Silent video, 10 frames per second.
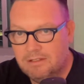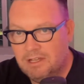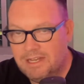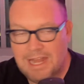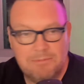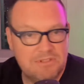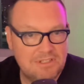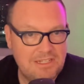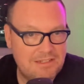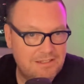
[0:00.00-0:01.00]

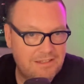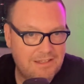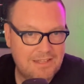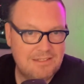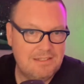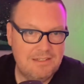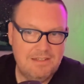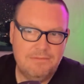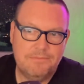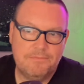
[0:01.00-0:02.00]
anonymously to the
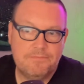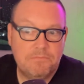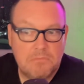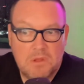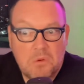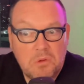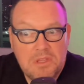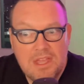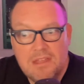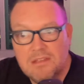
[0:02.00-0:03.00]
SEC? Could
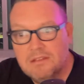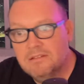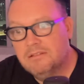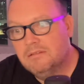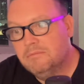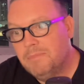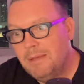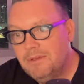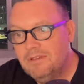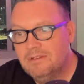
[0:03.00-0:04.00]
they?
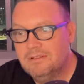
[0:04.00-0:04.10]
Maybe.